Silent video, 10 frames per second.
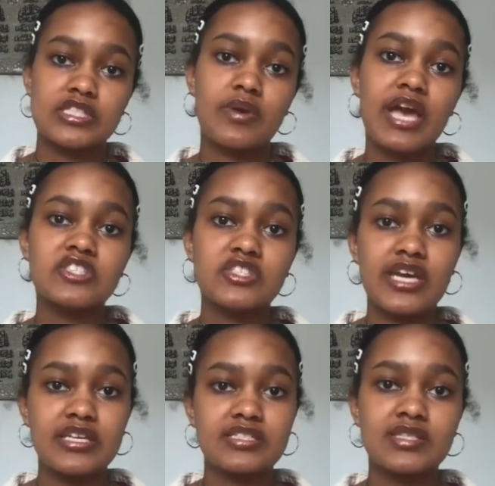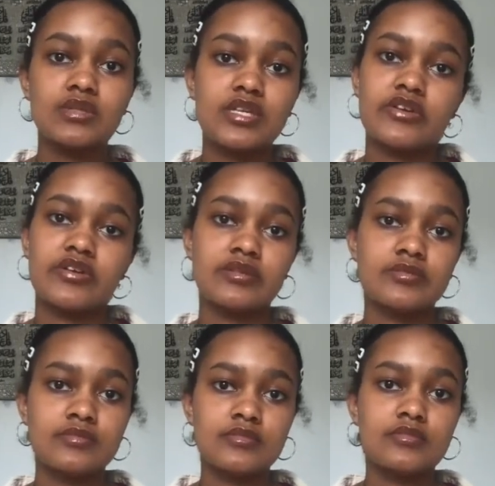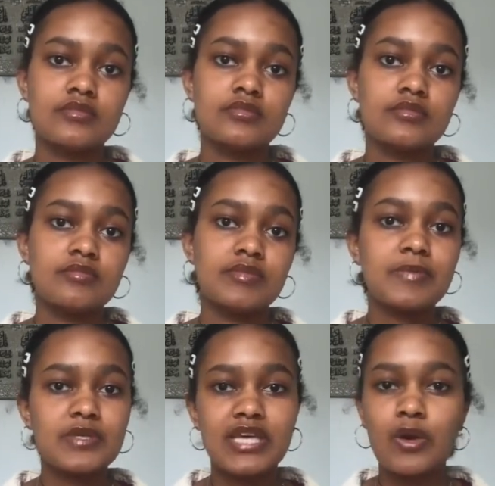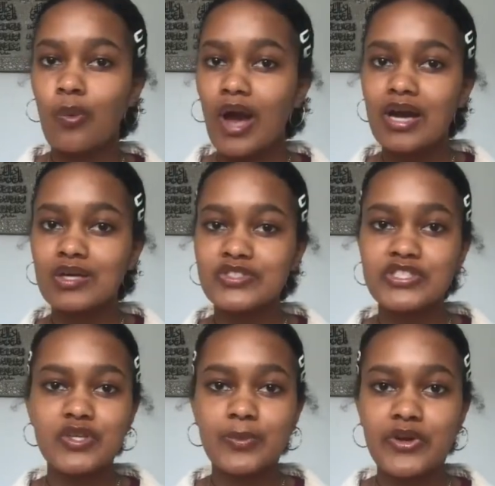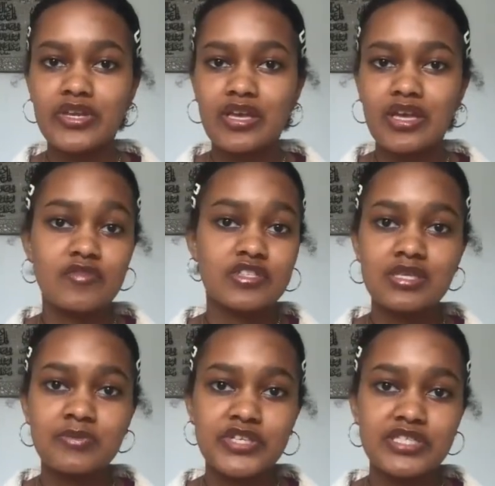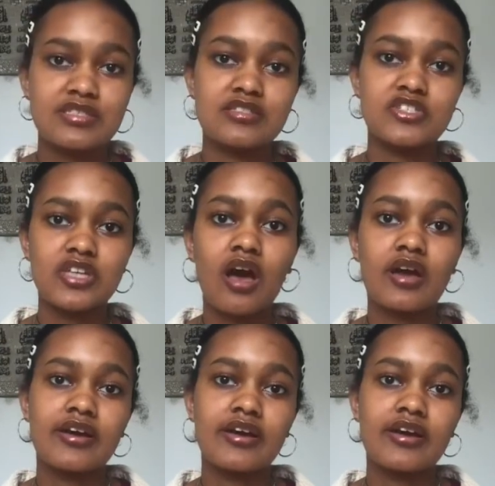so educated, so literate. People say, wow, she's so pretty, and for some reason it's a shock.